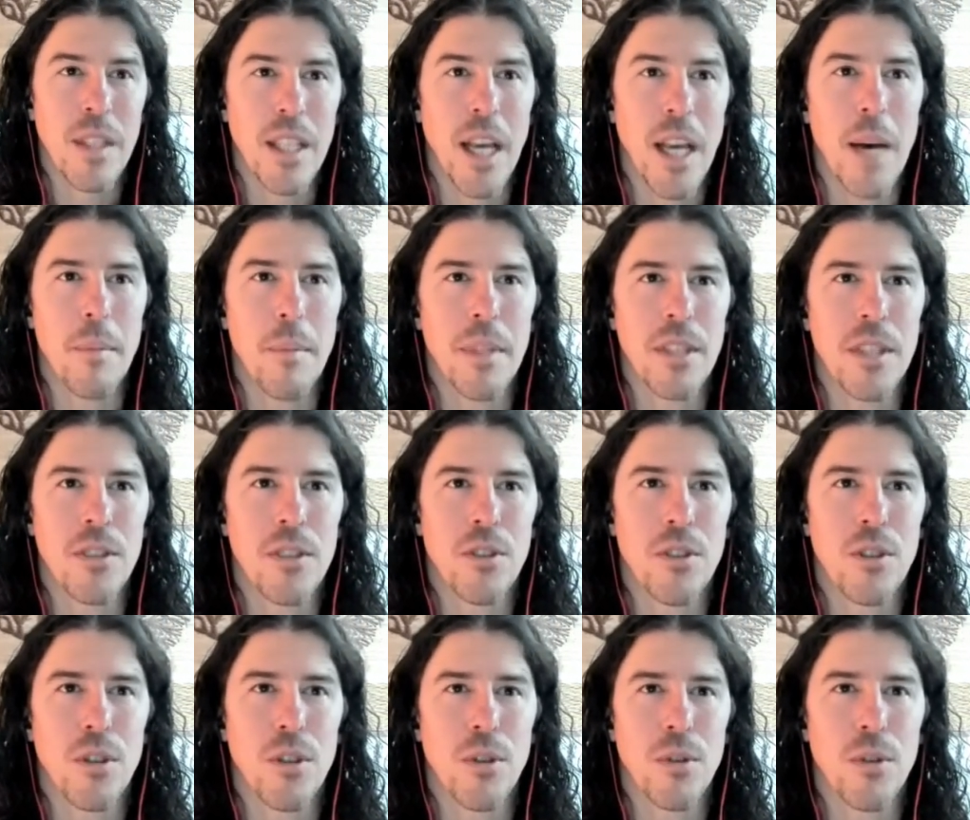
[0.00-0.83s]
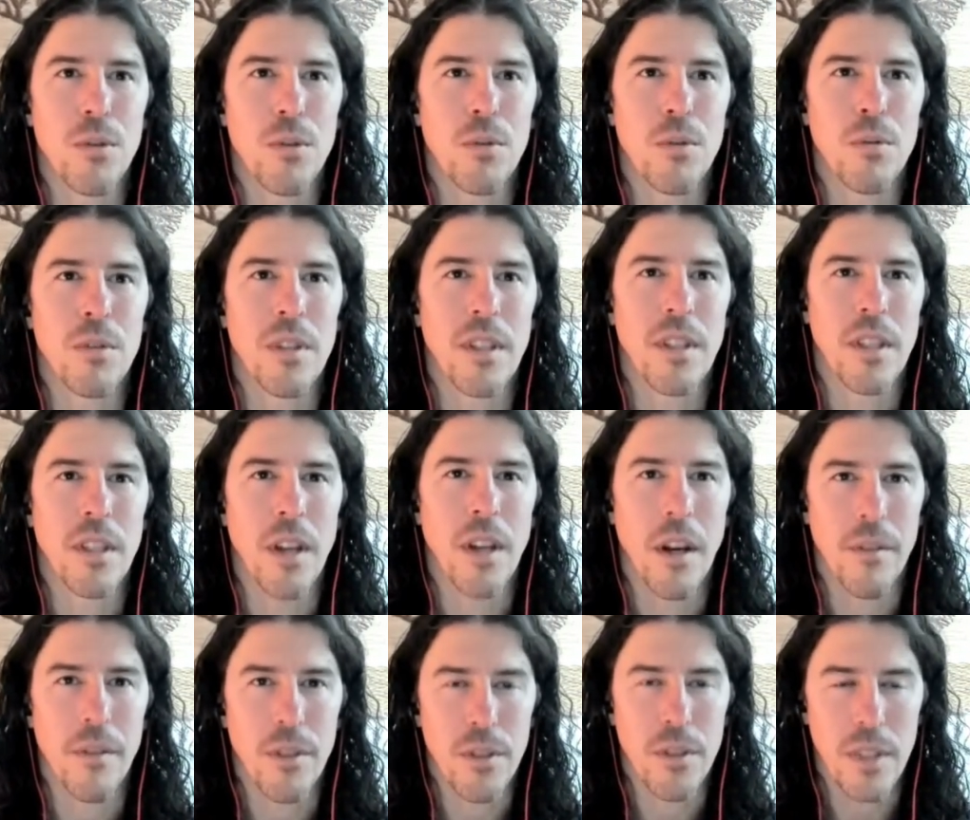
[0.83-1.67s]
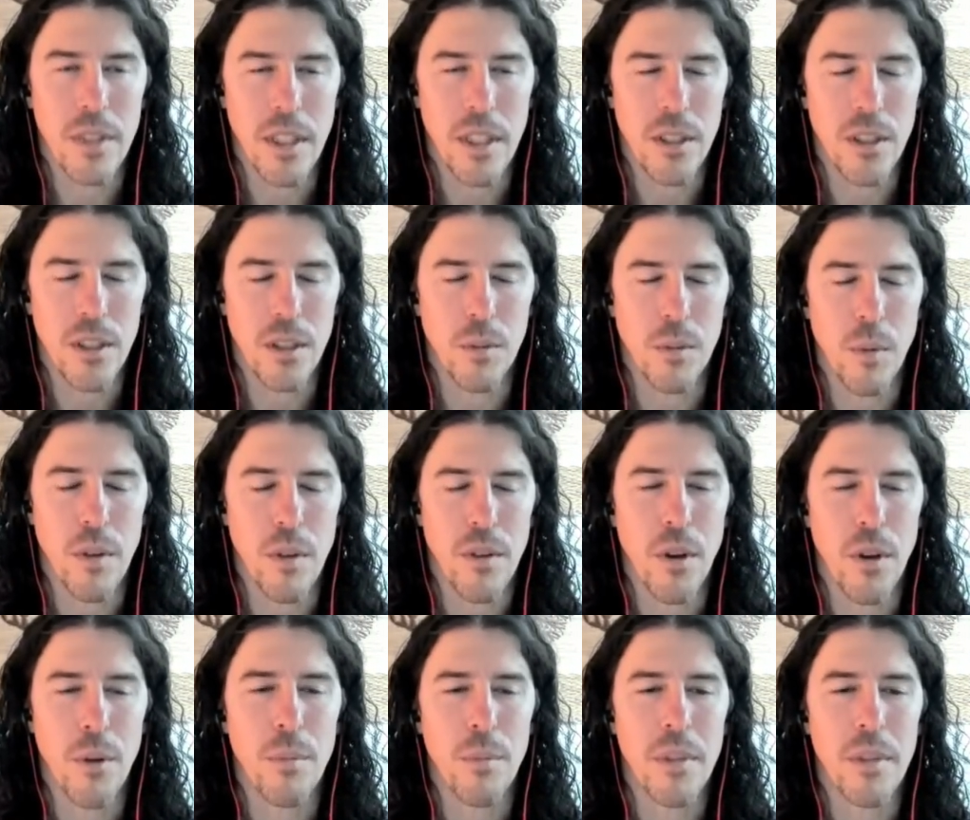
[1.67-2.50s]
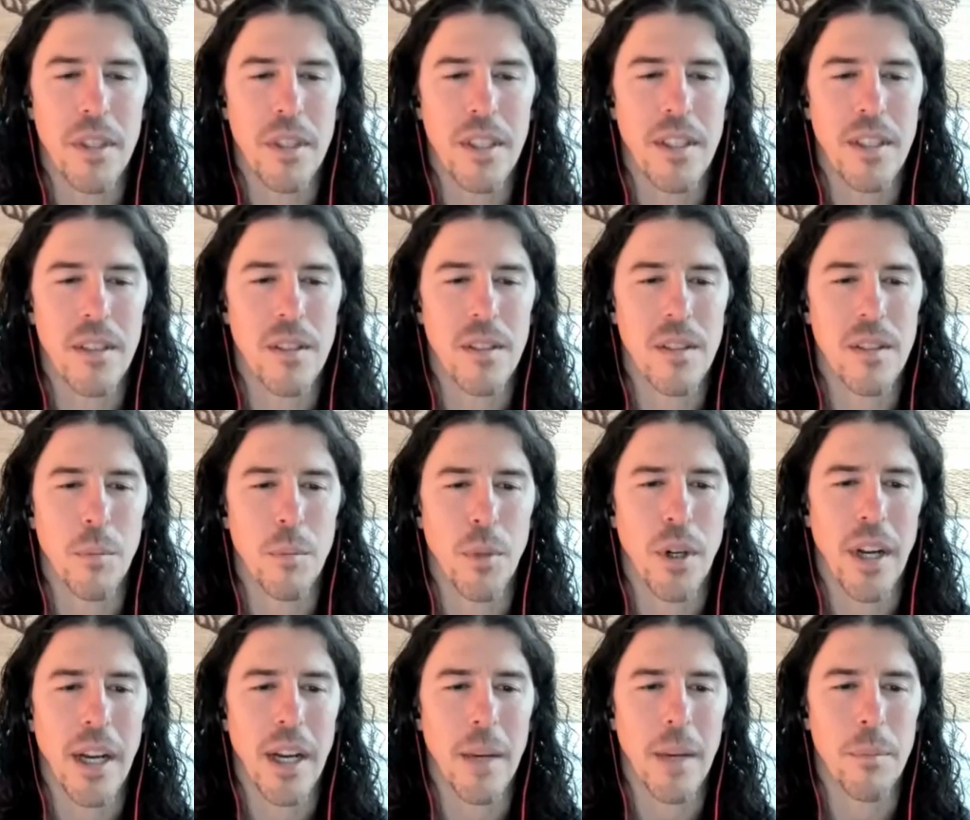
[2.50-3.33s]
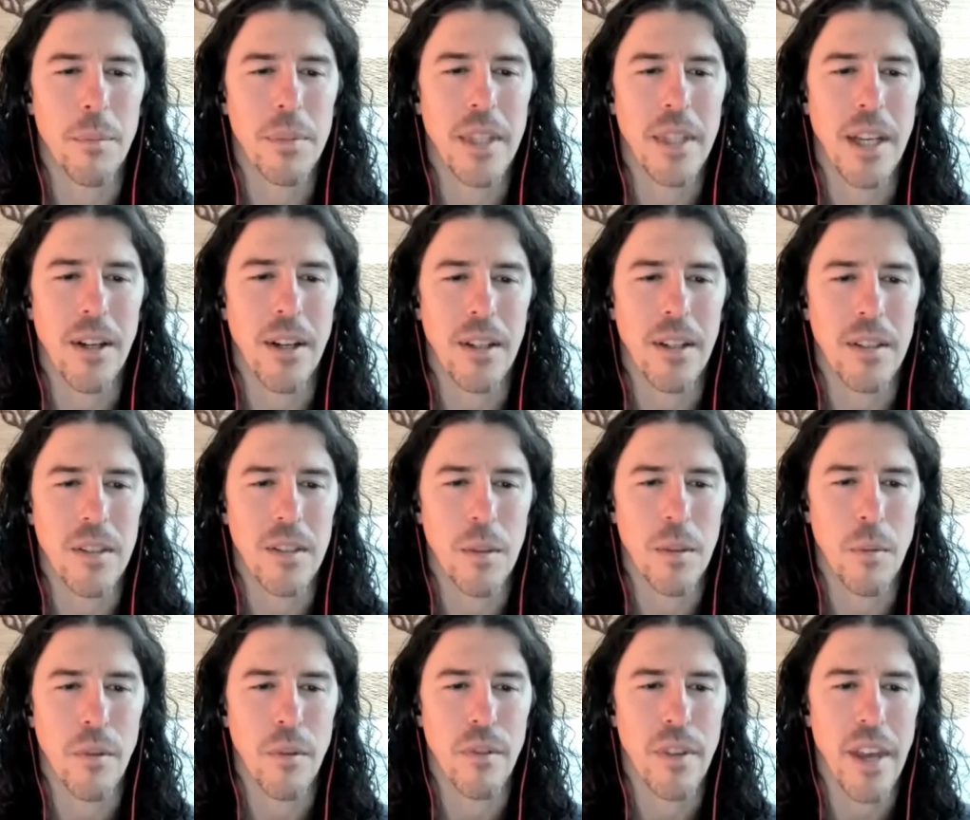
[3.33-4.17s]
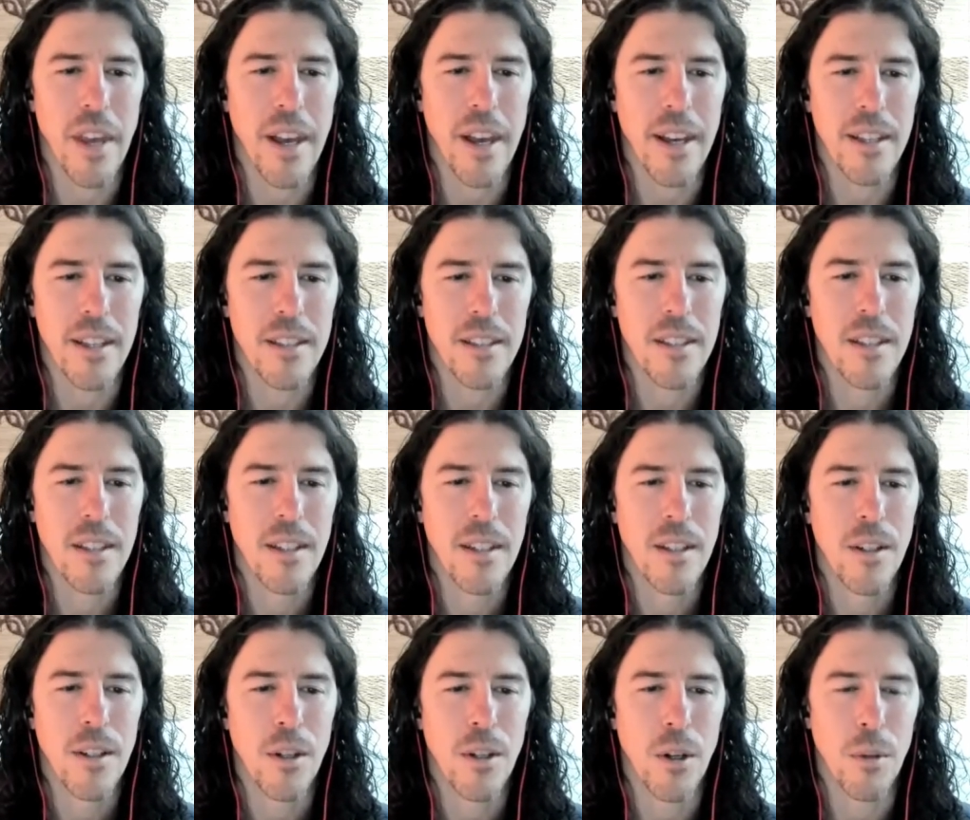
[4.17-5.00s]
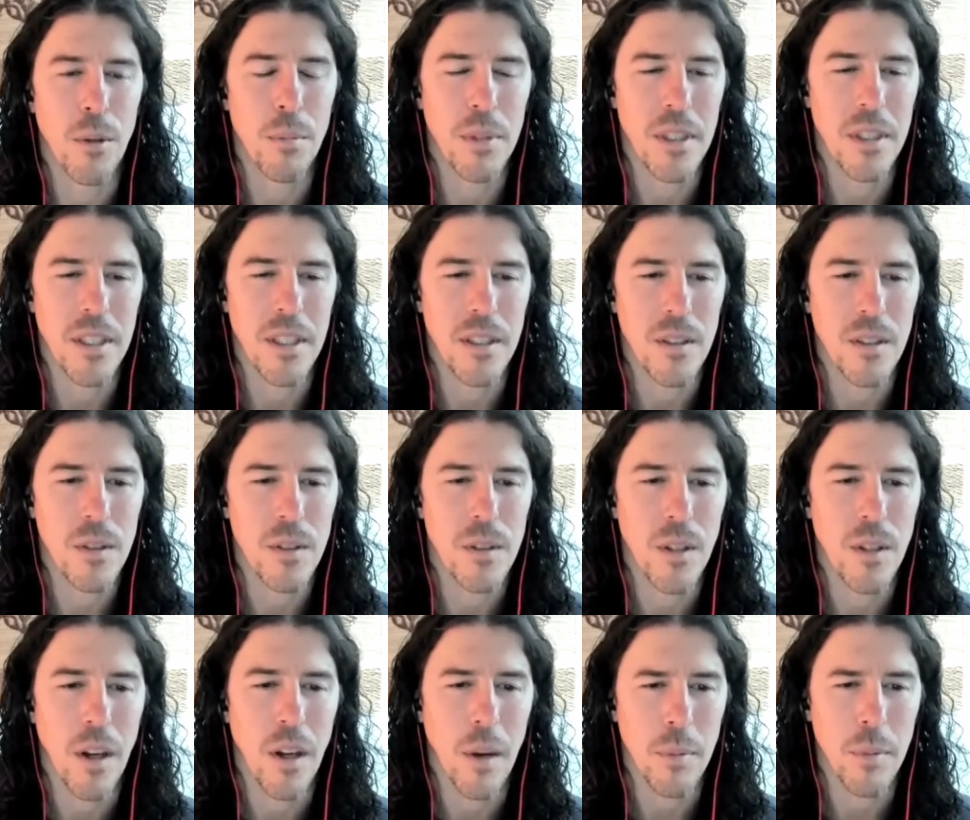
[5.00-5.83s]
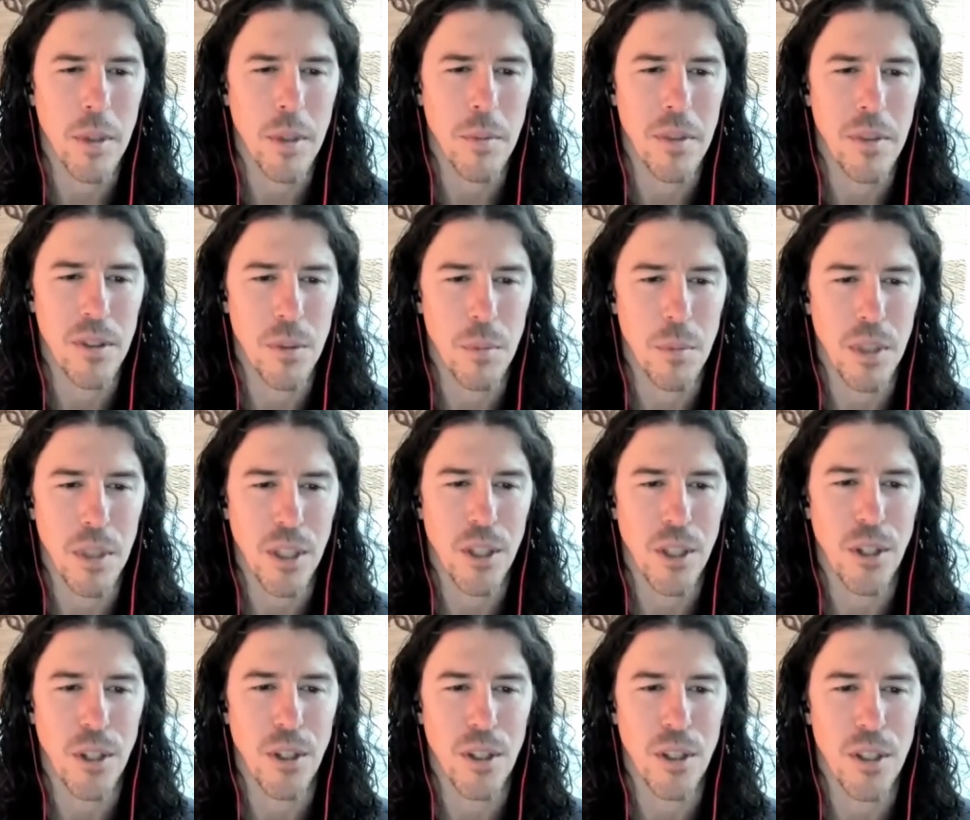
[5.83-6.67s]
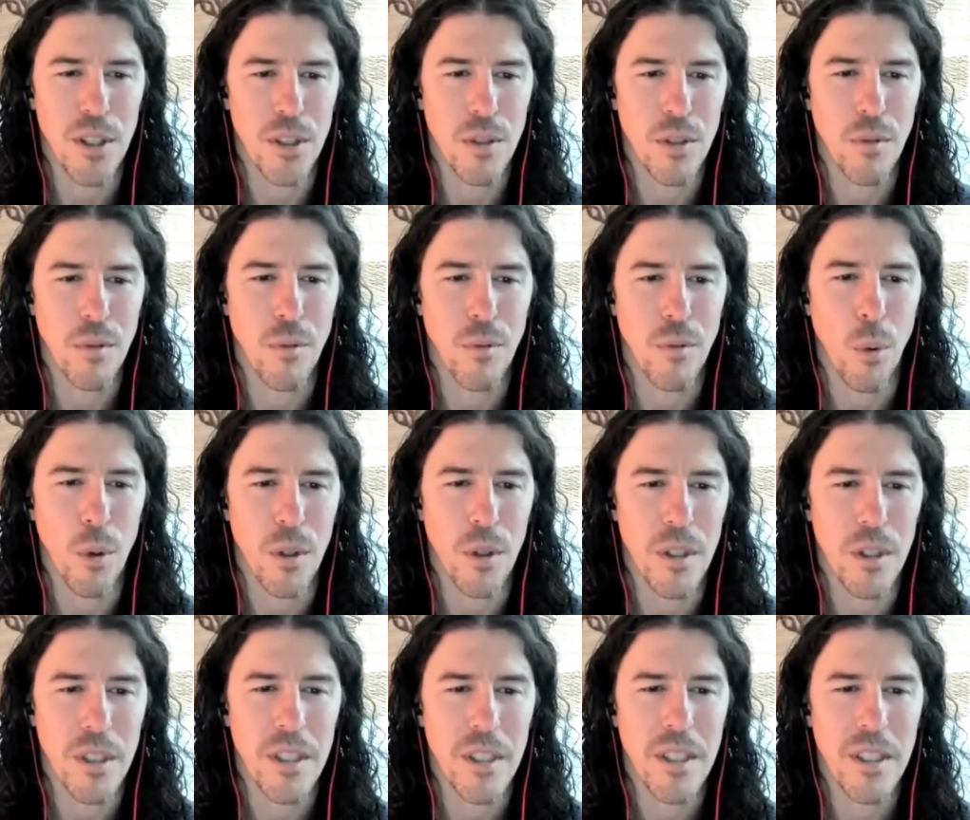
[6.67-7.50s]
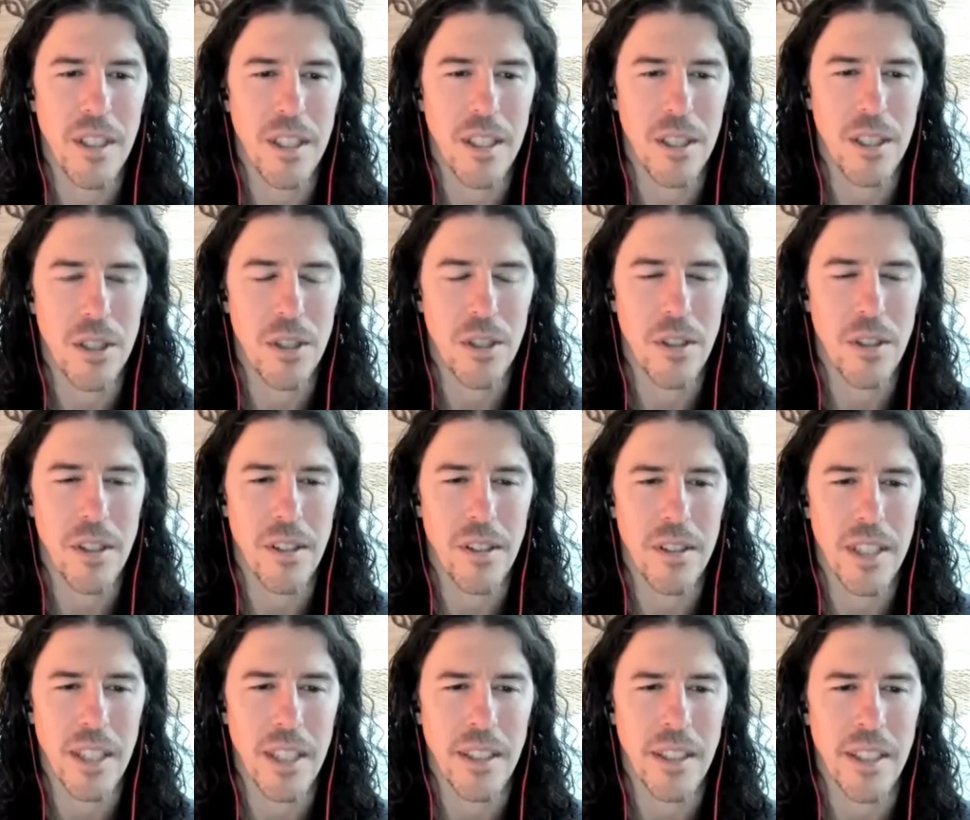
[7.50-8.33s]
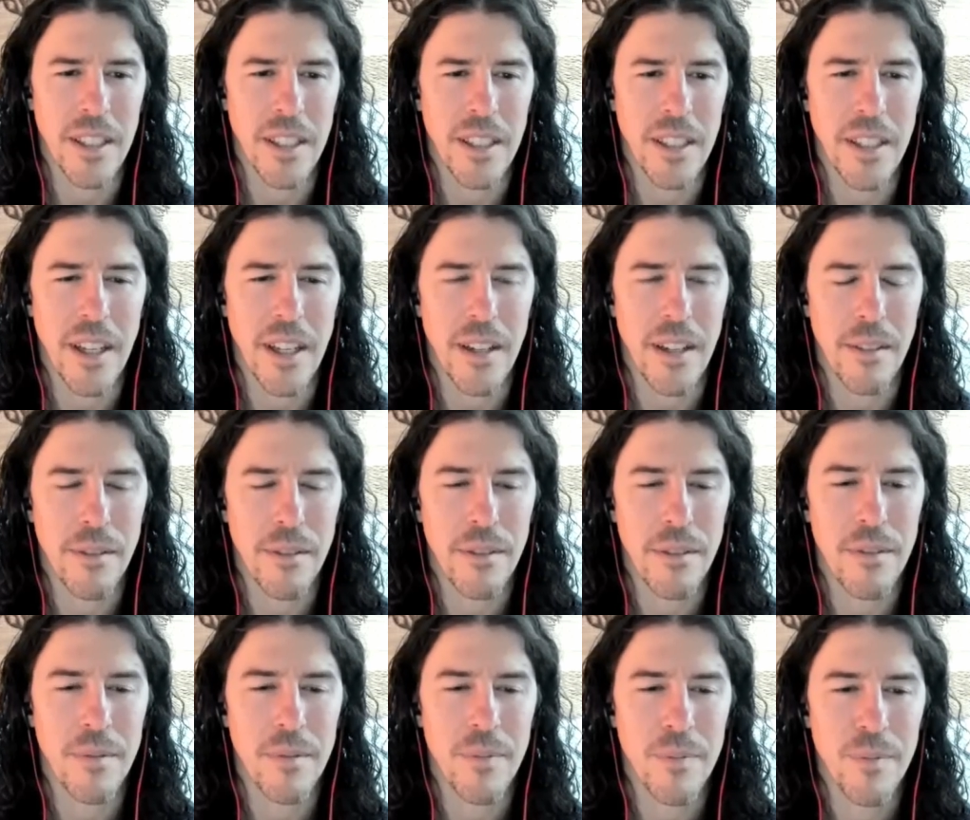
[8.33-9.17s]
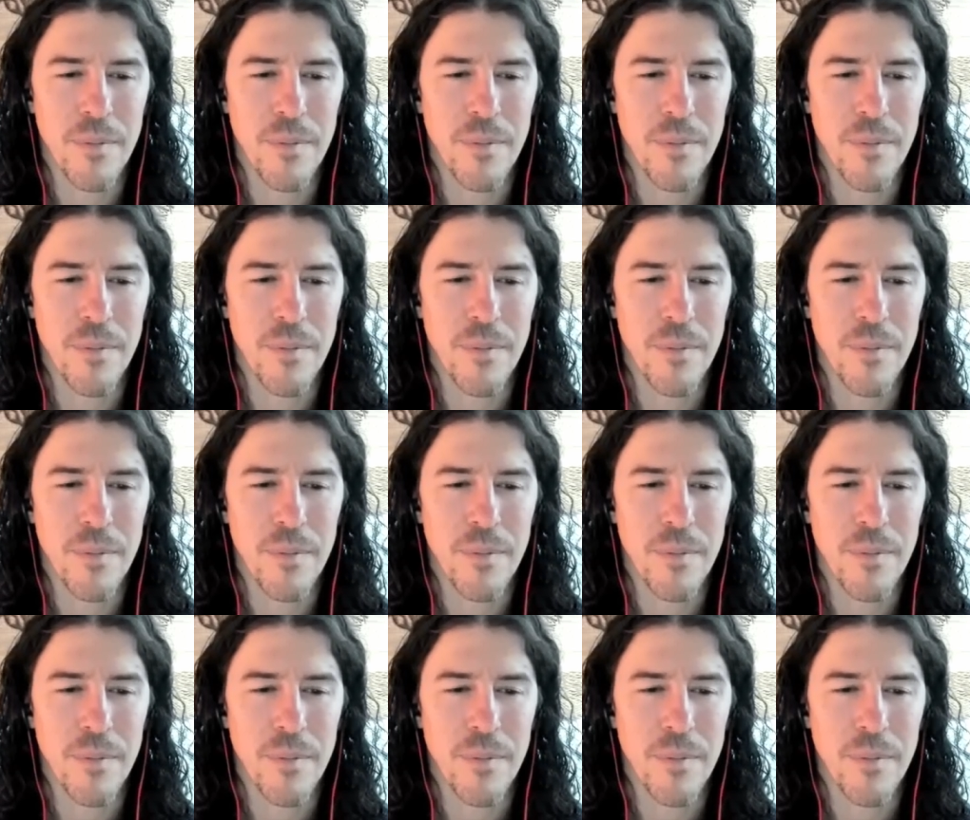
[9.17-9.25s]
coming to the conversation with openness and perhaps carrying some of that openness, optimism, and courage forward into their daily life.